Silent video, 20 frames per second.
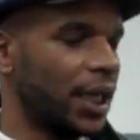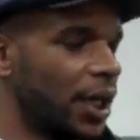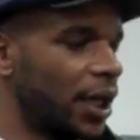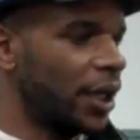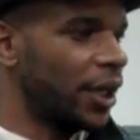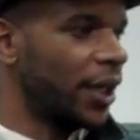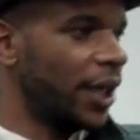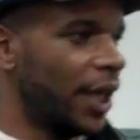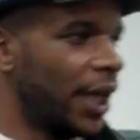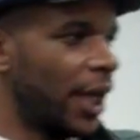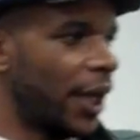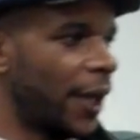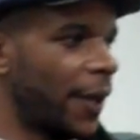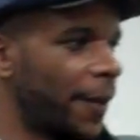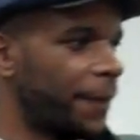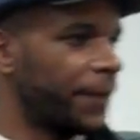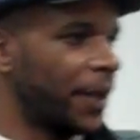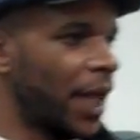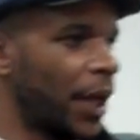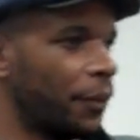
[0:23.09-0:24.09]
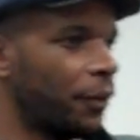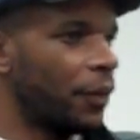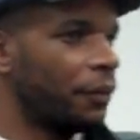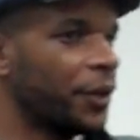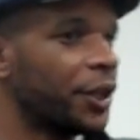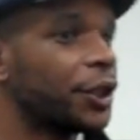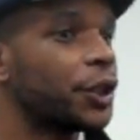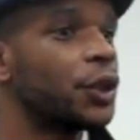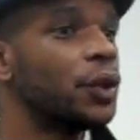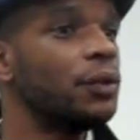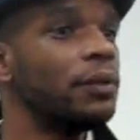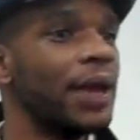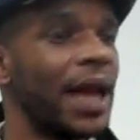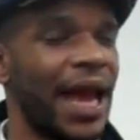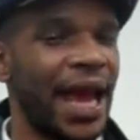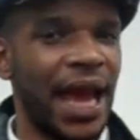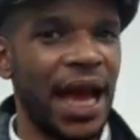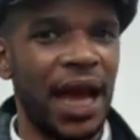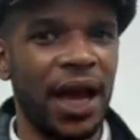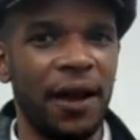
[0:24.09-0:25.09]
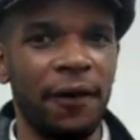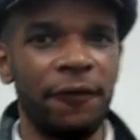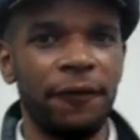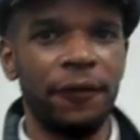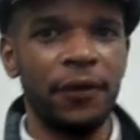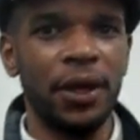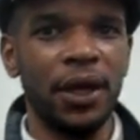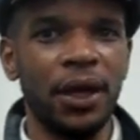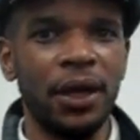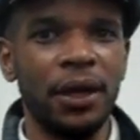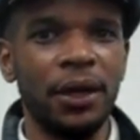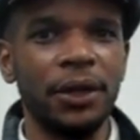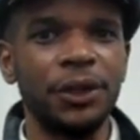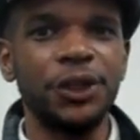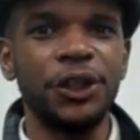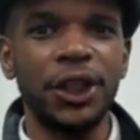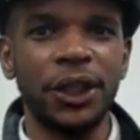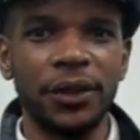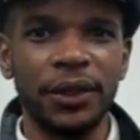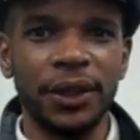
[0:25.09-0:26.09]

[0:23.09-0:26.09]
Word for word: and two spirit people of color. Tongues